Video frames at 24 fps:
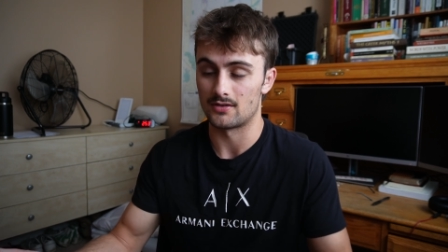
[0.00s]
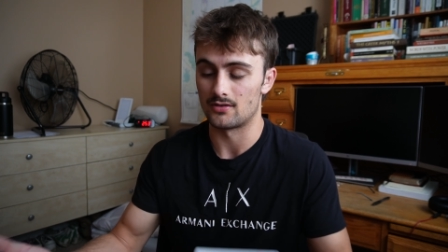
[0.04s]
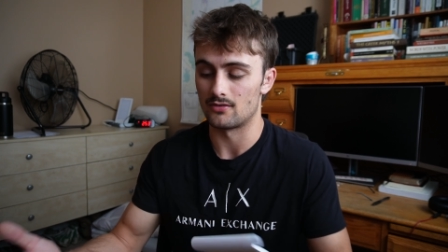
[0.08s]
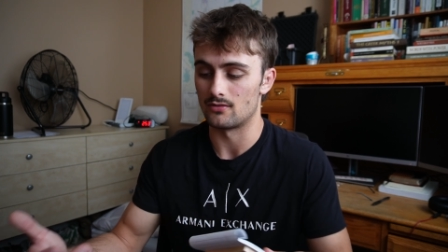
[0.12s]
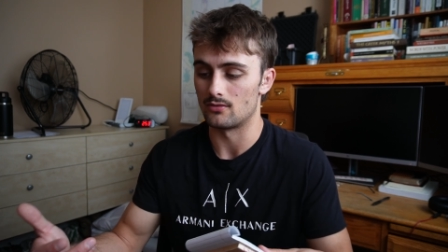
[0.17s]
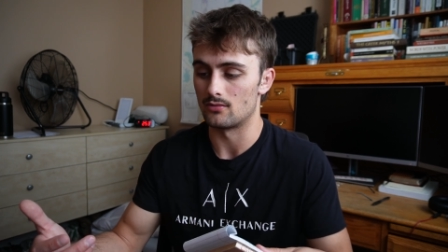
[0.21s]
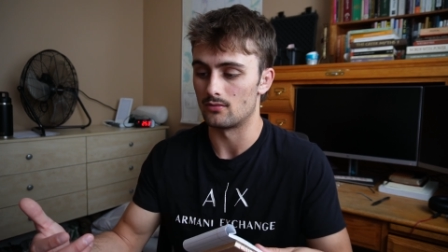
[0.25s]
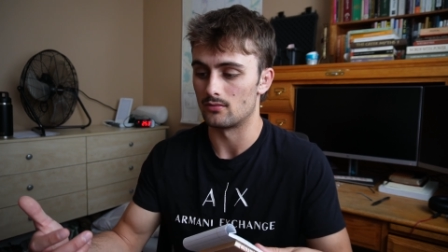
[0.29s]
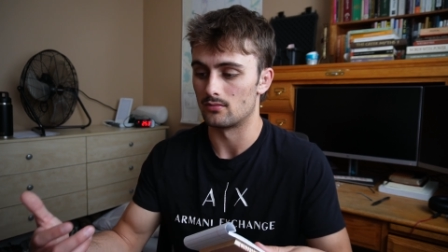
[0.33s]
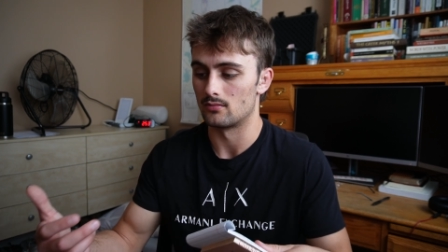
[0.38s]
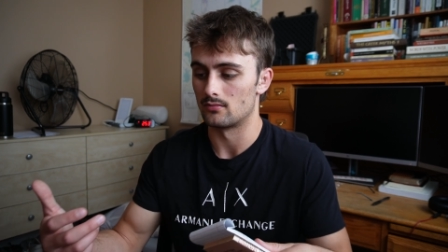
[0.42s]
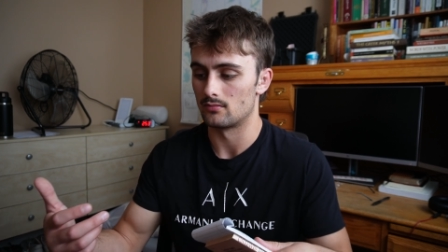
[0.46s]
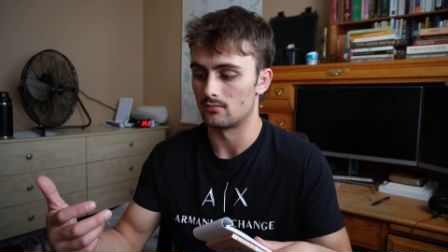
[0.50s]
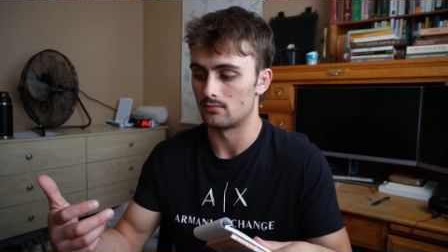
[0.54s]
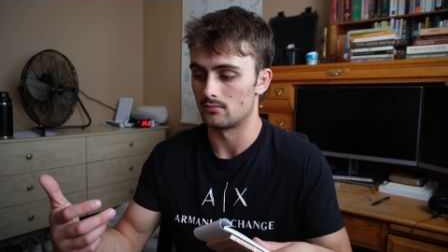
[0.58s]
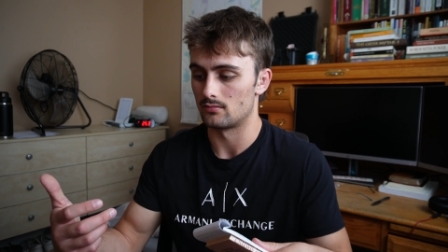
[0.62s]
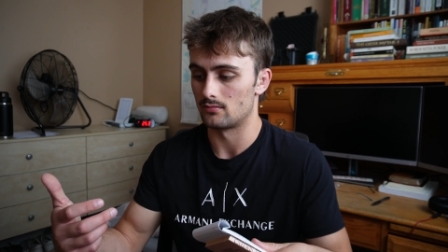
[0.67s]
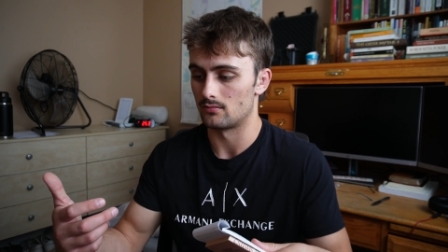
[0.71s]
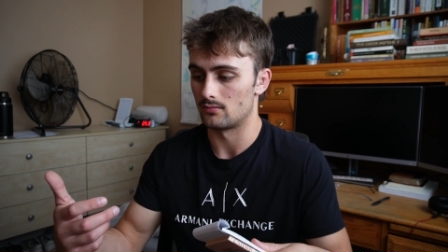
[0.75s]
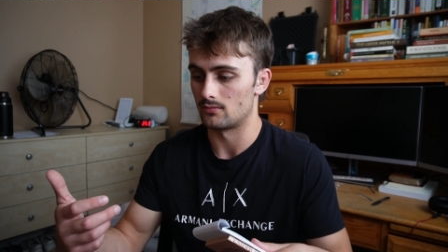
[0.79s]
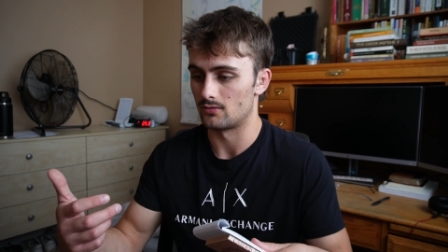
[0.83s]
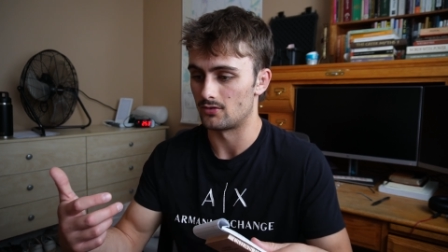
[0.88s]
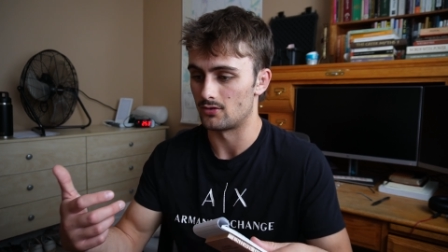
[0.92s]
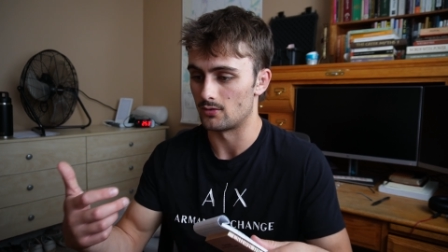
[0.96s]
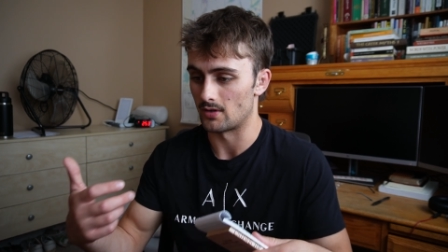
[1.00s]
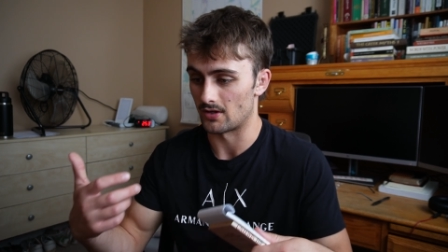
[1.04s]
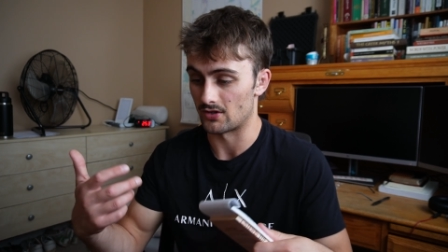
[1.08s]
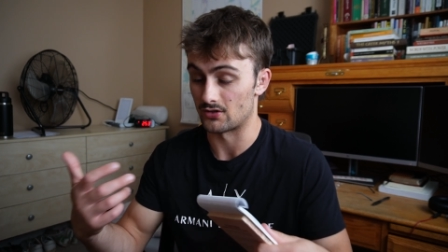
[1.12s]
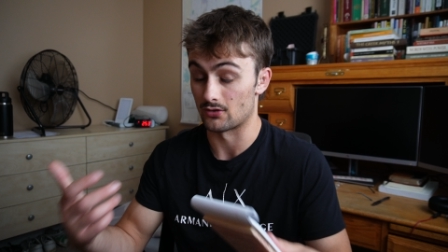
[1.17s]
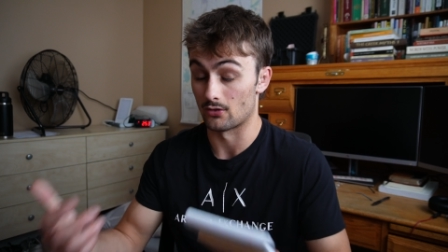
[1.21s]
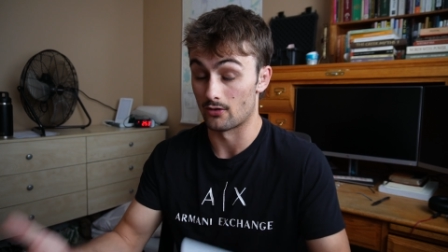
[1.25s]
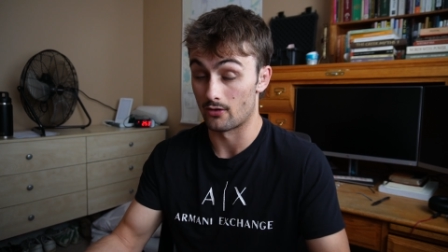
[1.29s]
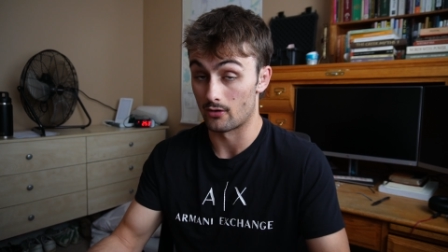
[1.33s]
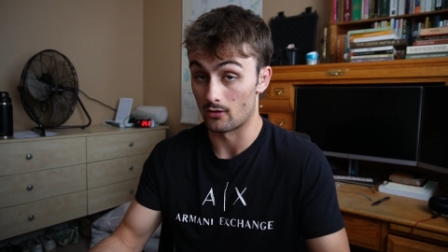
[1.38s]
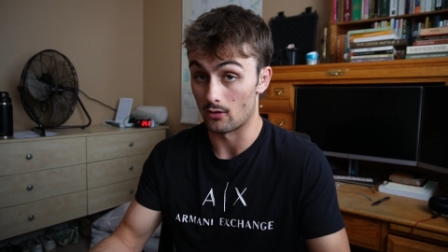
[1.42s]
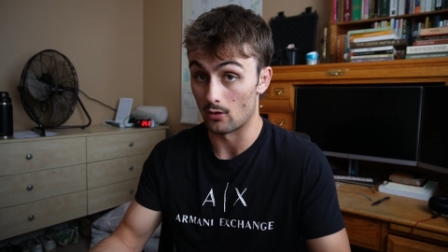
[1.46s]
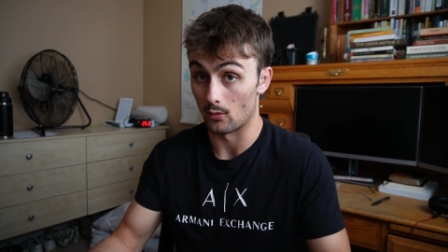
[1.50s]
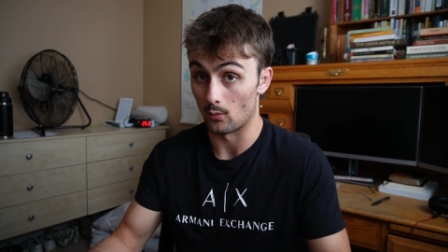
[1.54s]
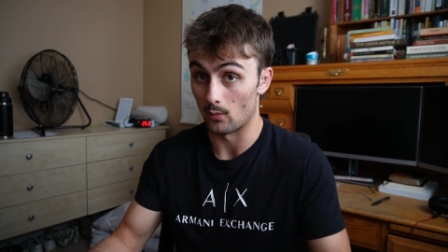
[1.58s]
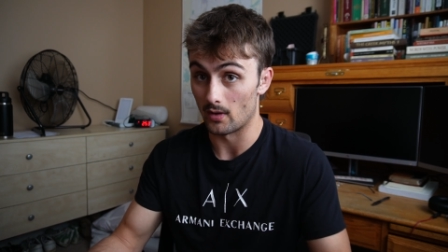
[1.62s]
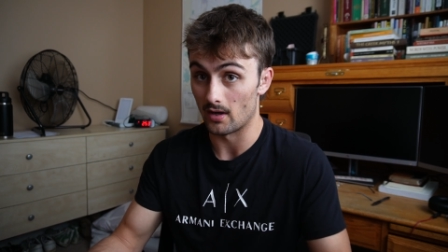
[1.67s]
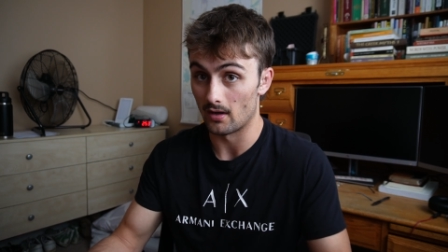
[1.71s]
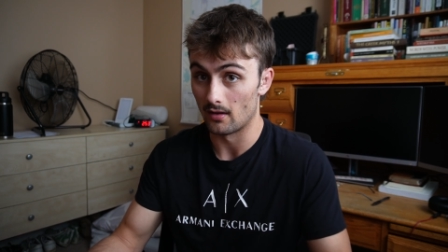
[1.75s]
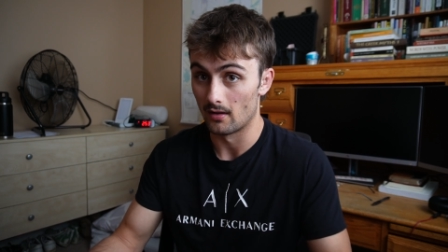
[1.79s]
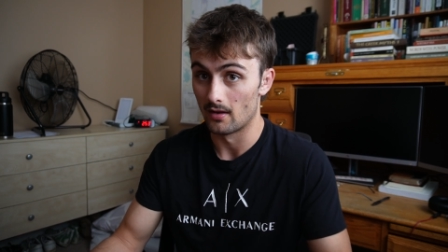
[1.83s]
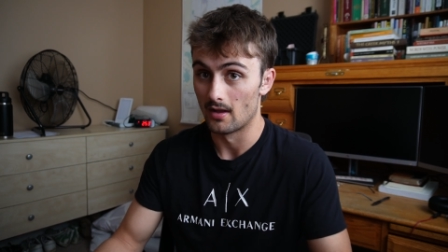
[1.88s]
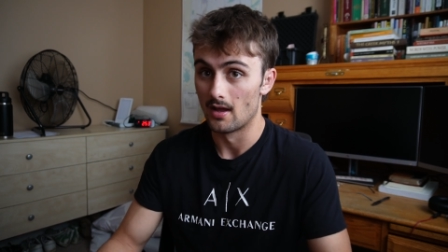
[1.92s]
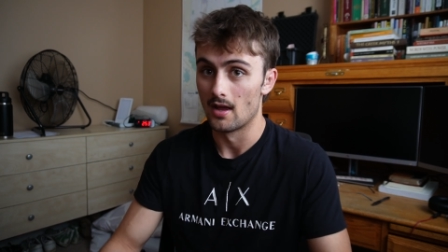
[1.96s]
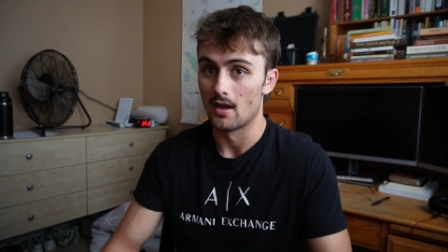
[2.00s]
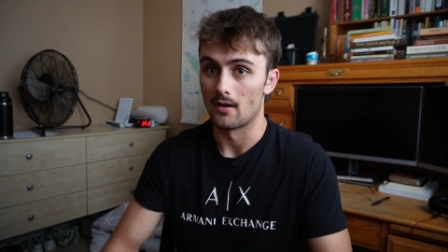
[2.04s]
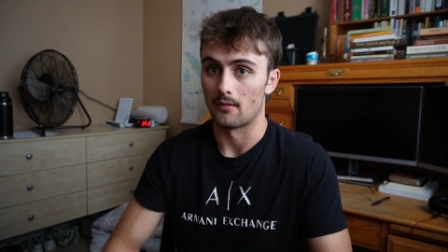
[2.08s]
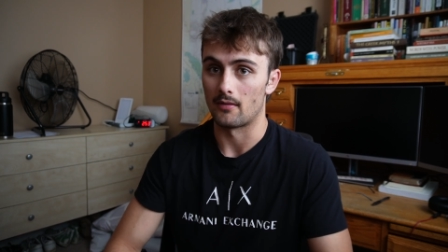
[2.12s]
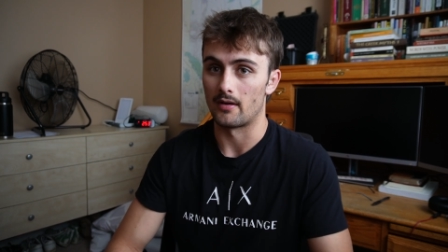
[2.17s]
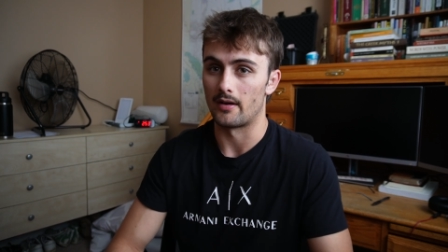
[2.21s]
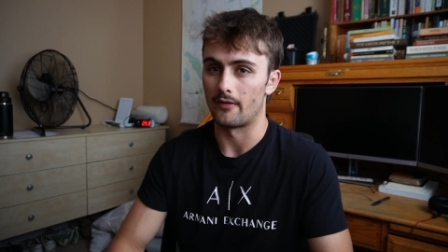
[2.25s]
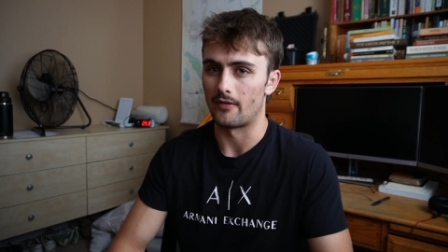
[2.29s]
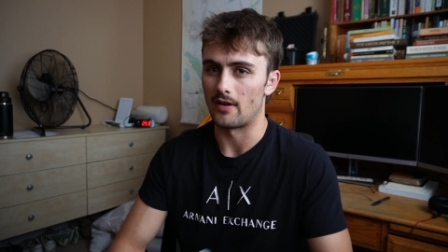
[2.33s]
to exert your own will, right?